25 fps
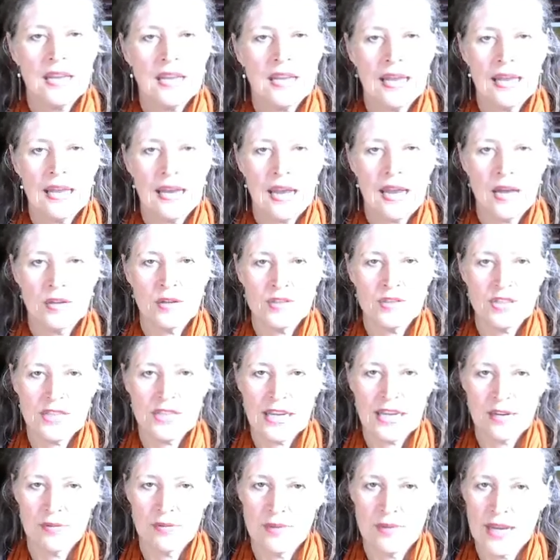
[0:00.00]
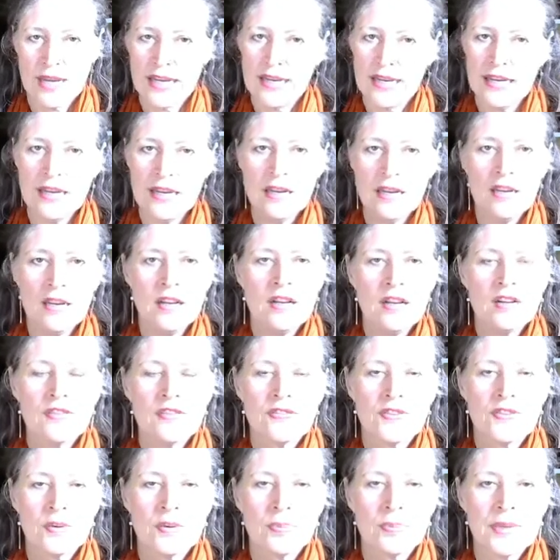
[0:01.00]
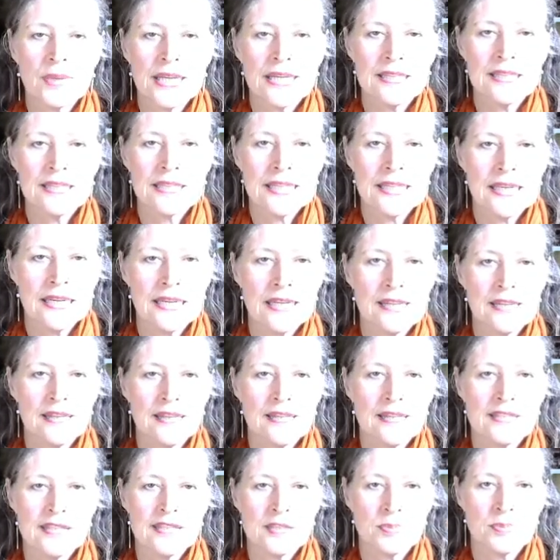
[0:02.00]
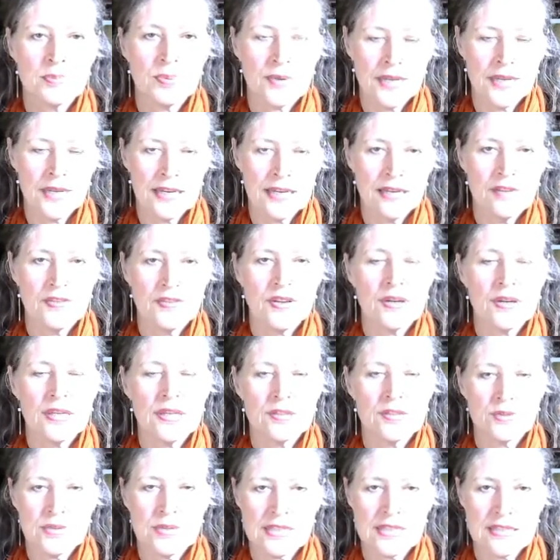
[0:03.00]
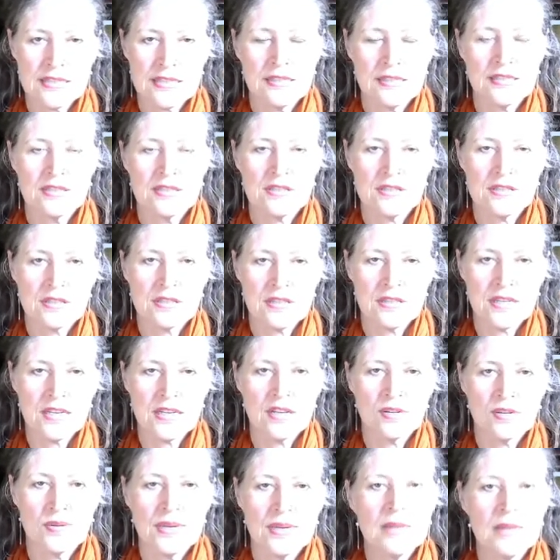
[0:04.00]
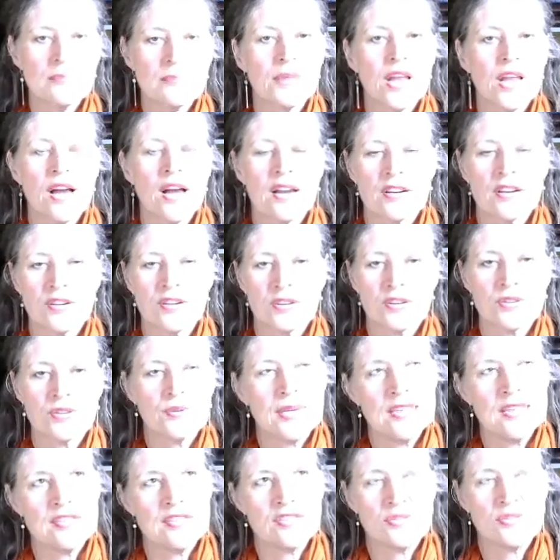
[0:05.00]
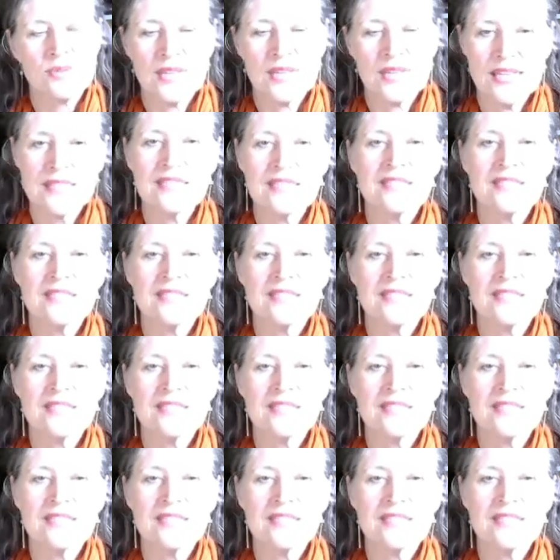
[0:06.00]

and how to get ready for planting in the spring if you're interested in starting a green block or green street.